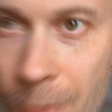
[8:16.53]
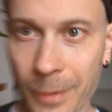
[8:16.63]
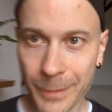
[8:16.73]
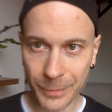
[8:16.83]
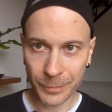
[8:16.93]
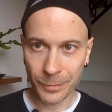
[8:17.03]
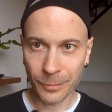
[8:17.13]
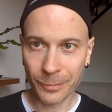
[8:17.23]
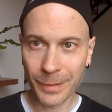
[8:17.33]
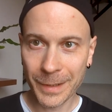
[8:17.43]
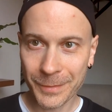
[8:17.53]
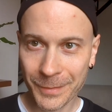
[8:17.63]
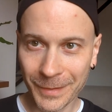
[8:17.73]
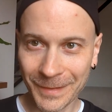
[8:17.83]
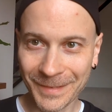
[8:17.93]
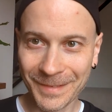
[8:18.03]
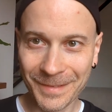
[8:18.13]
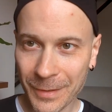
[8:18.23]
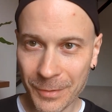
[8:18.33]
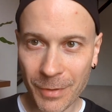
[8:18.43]
All right, yeah, so that's
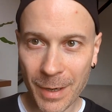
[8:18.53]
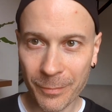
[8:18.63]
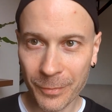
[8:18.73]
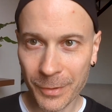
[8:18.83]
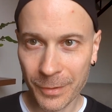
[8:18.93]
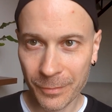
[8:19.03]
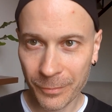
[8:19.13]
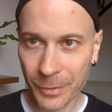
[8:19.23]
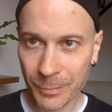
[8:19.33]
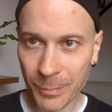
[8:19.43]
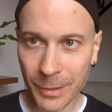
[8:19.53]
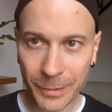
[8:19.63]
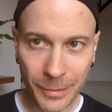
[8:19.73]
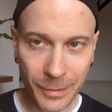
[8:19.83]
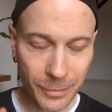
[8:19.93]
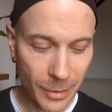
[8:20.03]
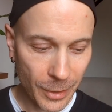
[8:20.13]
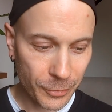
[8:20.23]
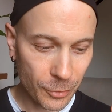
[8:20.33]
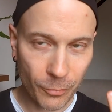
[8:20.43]
a wrap for this part, yeah.
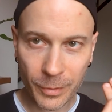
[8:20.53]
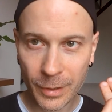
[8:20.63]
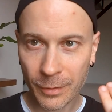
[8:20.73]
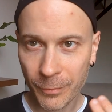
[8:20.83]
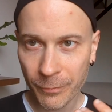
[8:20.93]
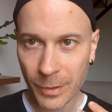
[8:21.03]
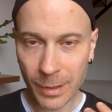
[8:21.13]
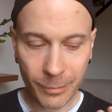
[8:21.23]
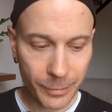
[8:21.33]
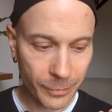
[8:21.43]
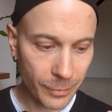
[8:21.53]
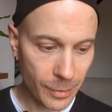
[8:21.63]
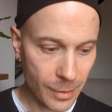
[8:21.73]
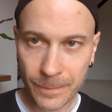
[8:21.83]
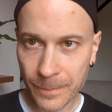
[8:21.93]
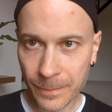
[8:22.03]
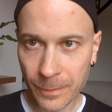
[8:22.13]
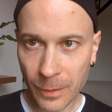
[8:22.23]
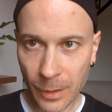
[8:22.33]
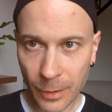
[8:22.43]
So we've covered
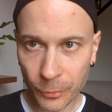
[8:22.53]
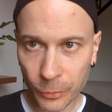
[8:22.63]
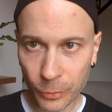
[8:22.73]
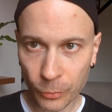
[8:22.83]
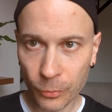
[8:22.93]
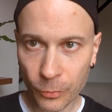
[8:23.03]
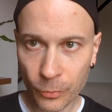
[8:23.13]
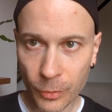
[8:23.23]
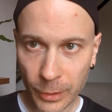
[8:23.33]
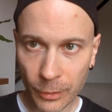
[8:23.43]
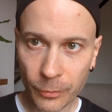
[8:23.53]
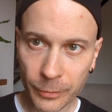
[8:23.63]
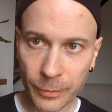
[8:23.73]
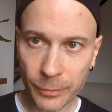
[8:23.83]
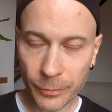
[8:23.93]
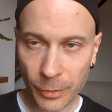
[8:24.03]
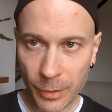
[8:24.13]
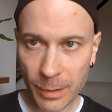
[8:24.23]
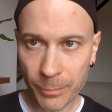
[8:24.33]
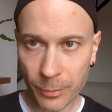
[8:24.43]
how to clone your
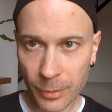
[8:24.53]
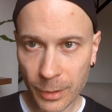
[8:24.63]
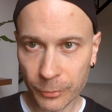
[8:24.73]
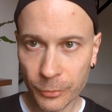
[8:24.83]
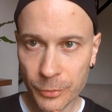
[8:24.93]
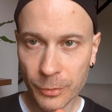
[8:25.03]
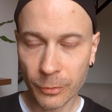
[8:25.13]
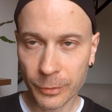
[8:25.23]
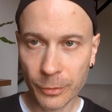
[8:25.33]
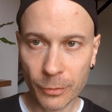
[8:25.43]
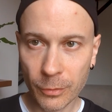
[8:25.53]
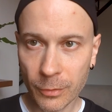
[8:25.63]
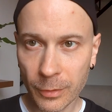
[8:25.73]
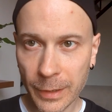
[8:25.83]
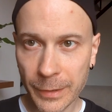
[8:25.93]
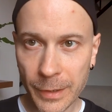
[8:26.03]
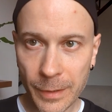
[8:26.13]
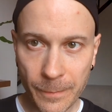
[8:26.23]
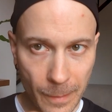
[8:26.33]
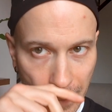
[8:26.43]
repo, how to install it in your local IDE,